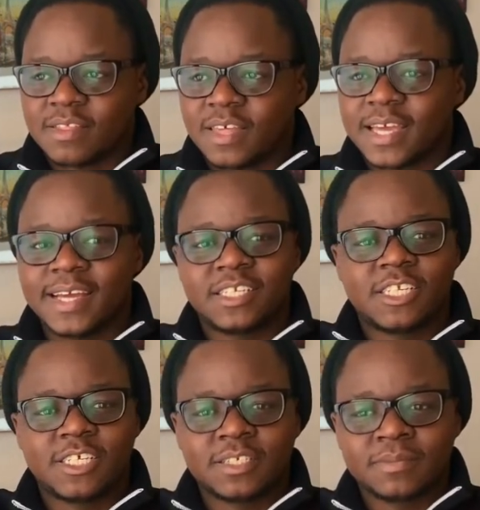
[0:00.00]
They
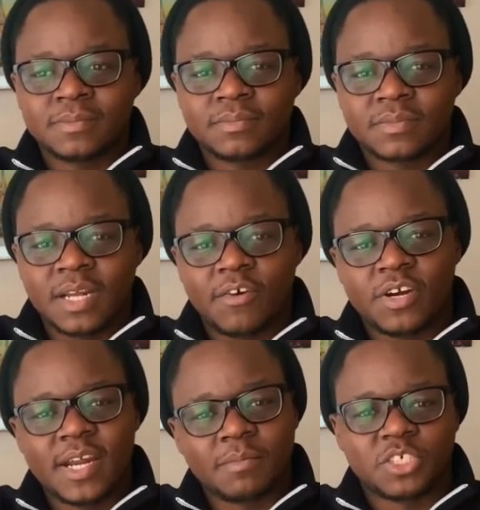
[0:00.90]
get a
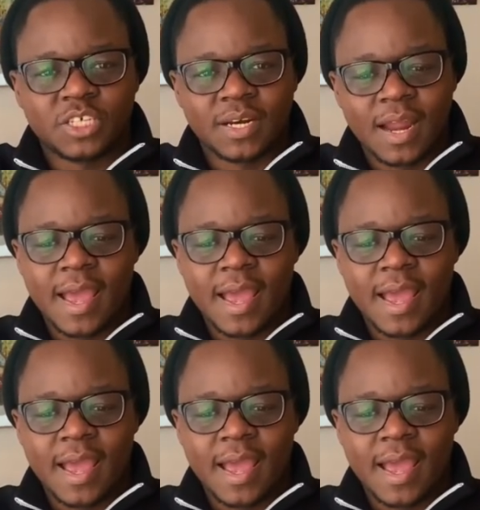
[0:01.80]
redemption.